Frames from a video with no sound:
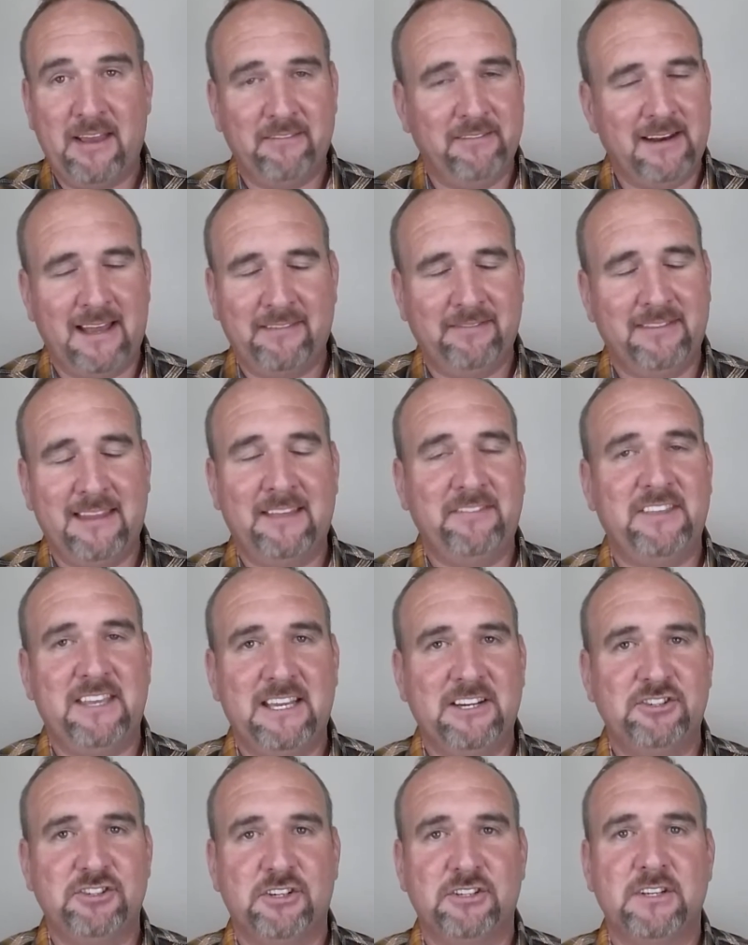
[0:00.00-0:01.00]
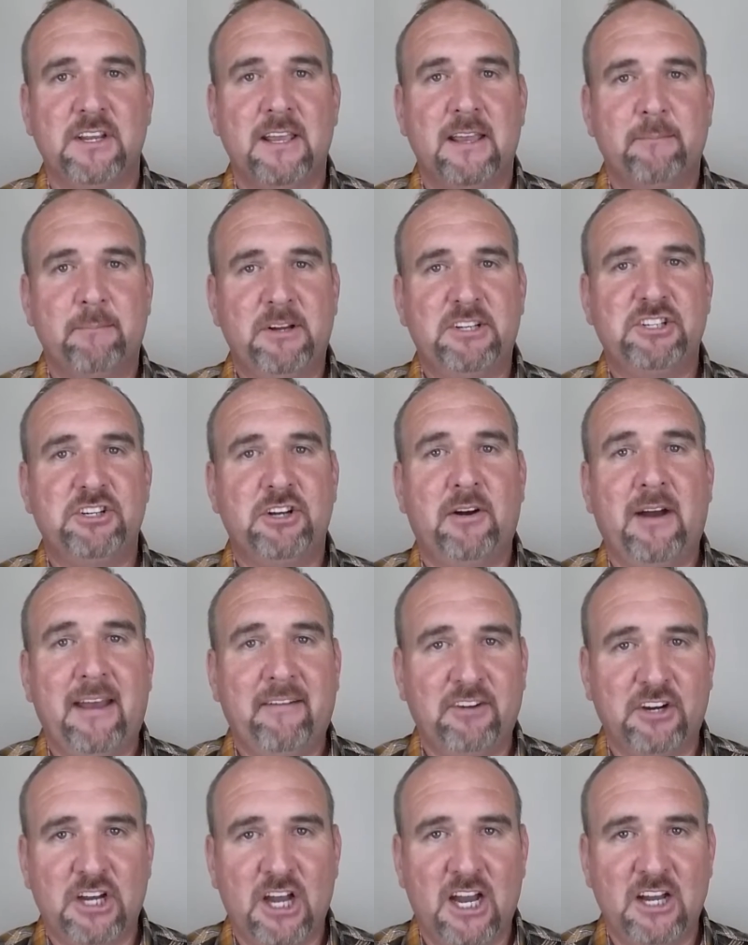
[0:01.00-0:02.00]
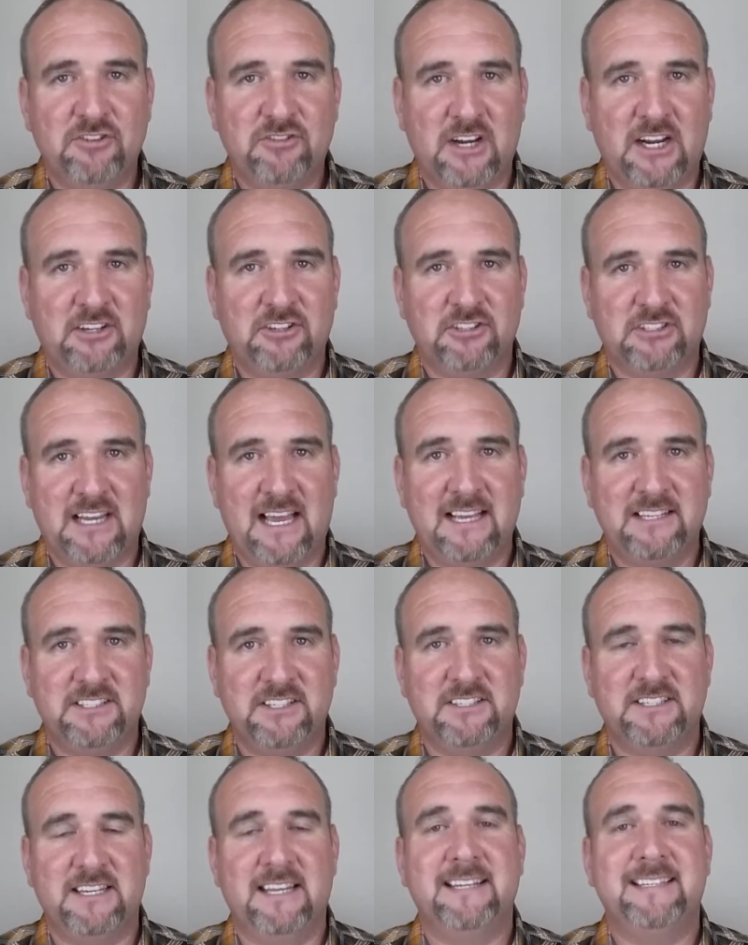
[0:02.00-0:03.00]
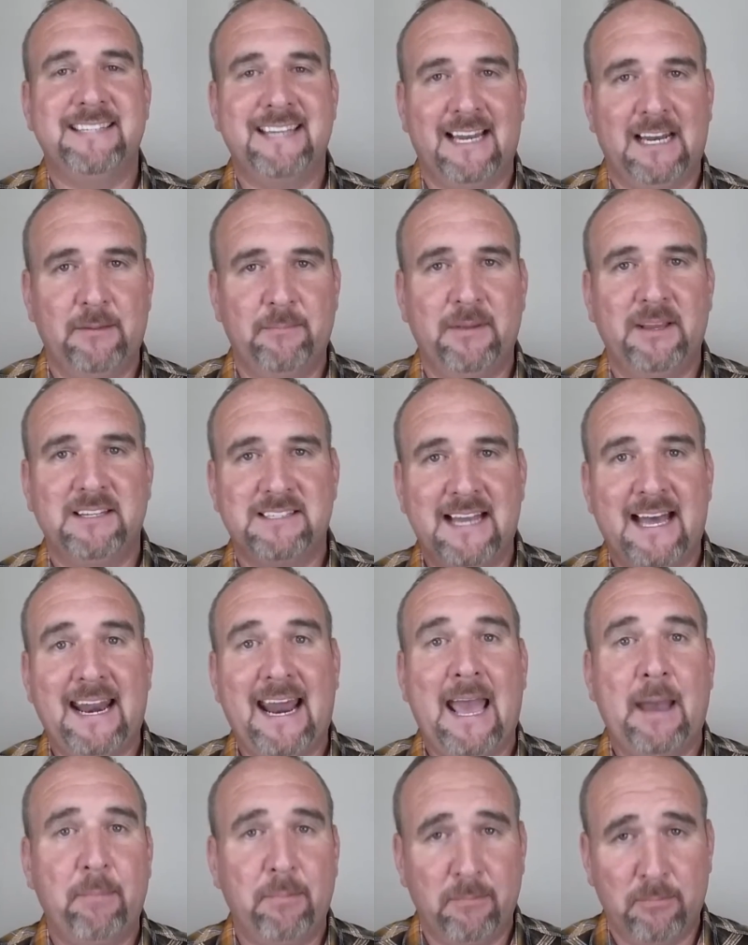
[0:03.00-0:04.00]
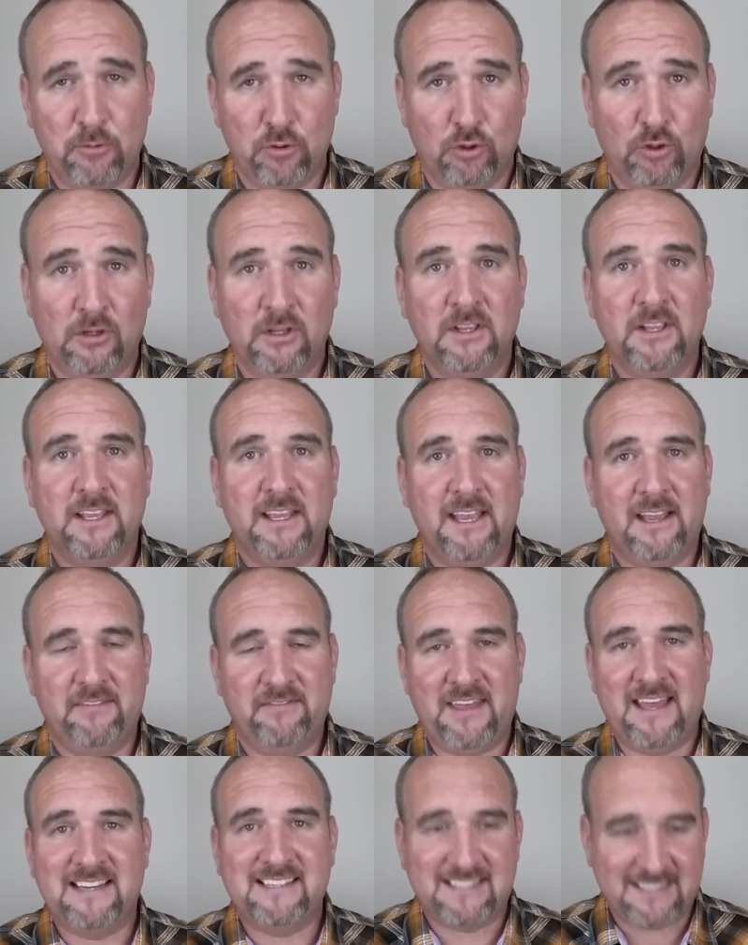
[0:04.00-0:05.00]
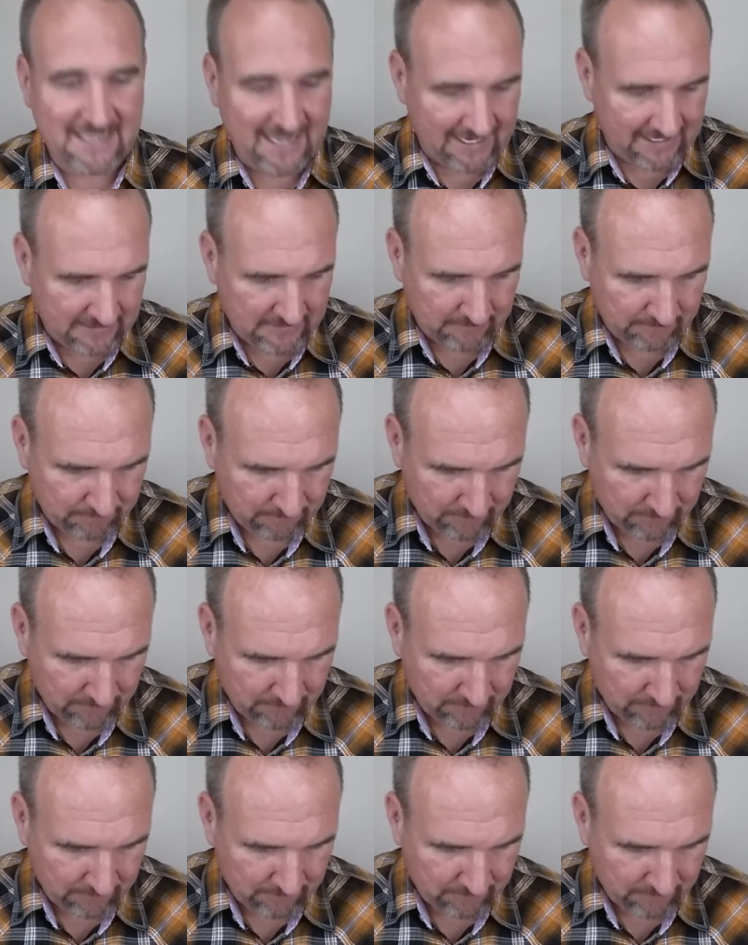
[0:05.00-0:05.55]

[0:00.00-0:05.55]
not the insurance, but you don't have a contractor's license, and tell them it's not applicable in that state.